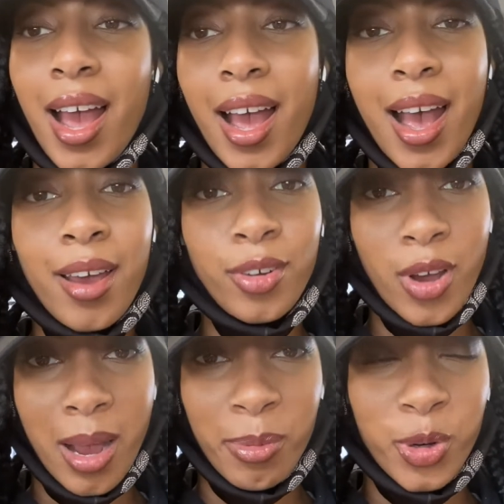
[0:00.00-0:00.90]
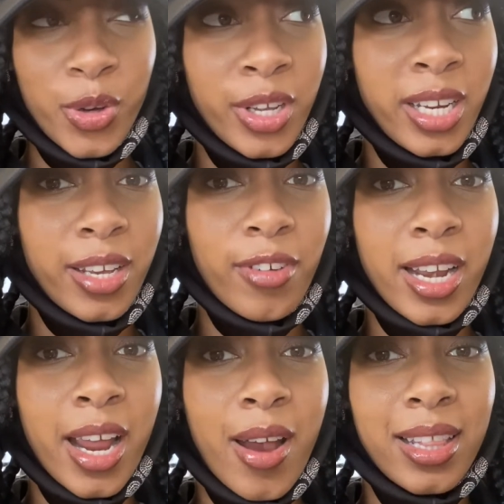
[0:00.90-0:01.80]
I don't know how I'm doing it
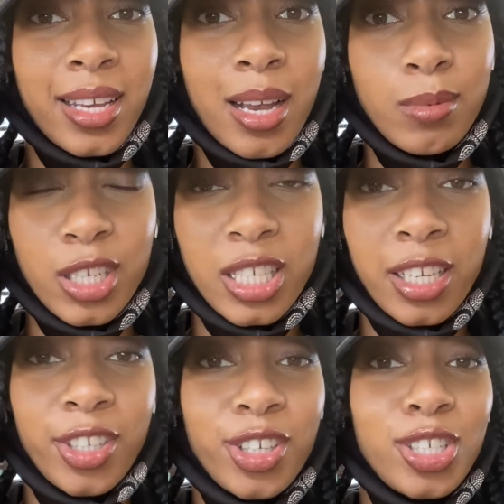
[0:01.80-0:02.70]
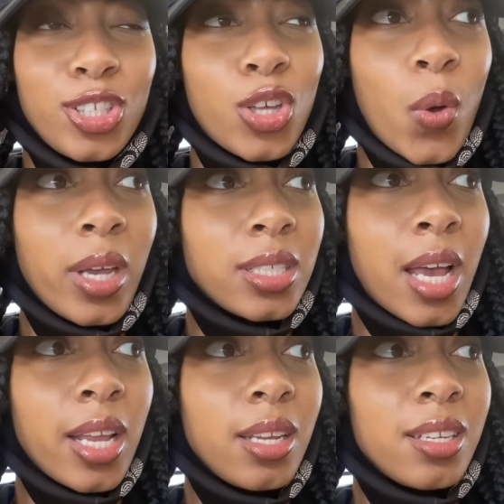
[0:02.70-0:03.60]
right now. I think I'm just literally so
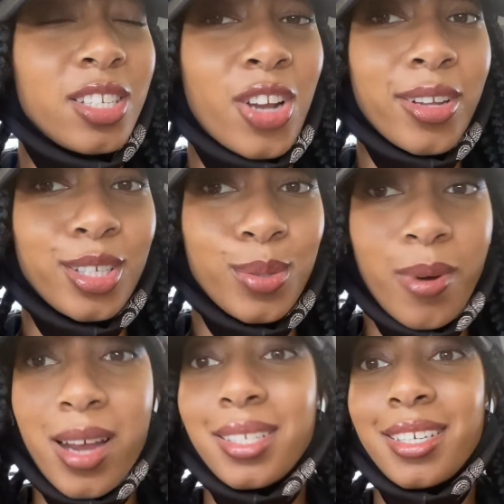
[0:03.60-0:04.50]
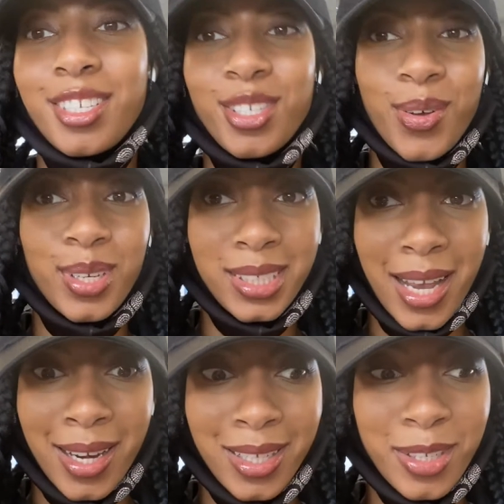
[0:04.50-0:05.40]
excited to start this process, so
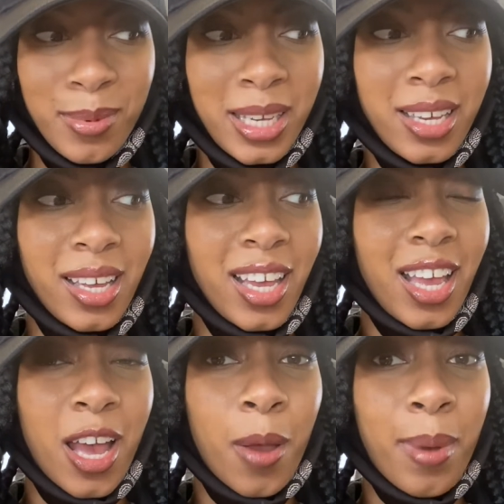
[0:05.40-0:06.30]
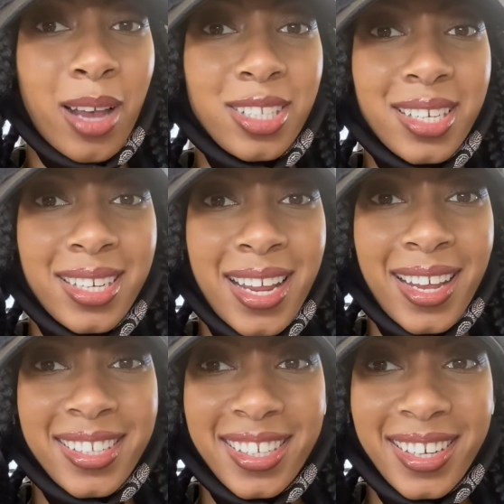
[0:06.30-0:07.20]
excited to be about to
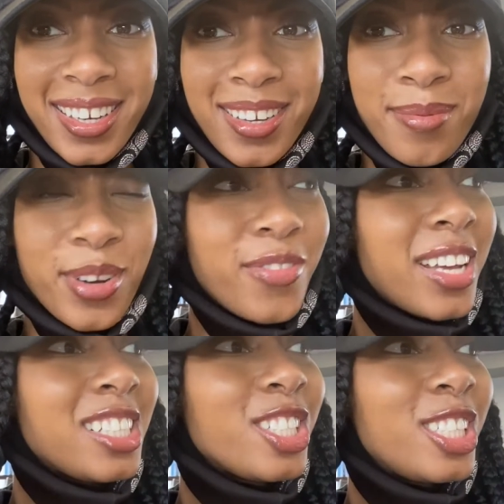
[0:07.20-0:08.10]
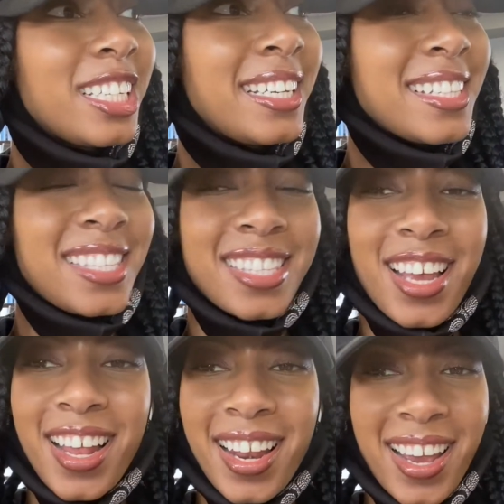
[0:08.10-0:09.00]
dance again professionally. It's
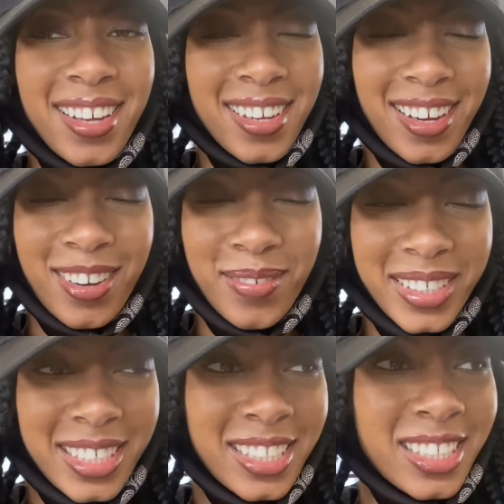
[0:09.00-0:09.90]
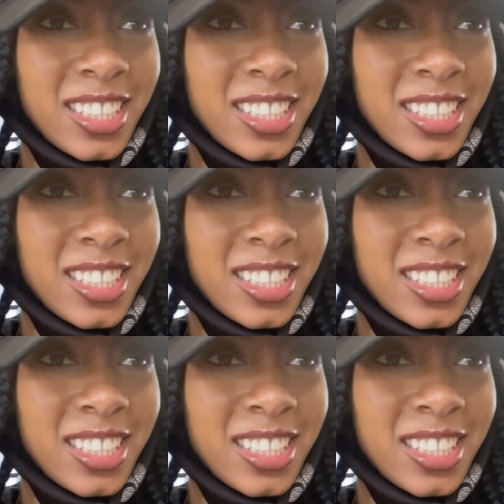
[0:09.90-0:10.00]
like, oh my goodness.